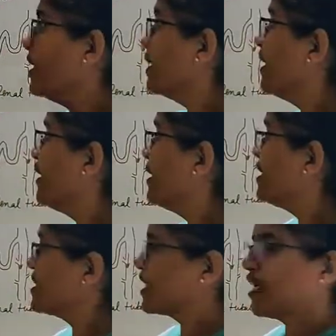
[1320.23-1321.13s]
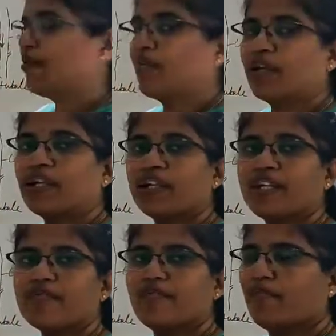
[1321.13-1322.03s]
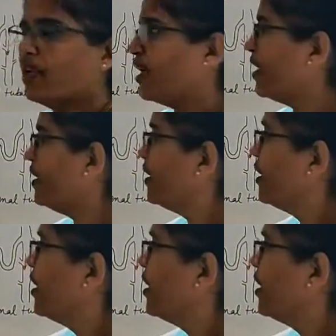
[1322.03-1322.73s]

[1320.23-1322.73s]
In these capillaries, blood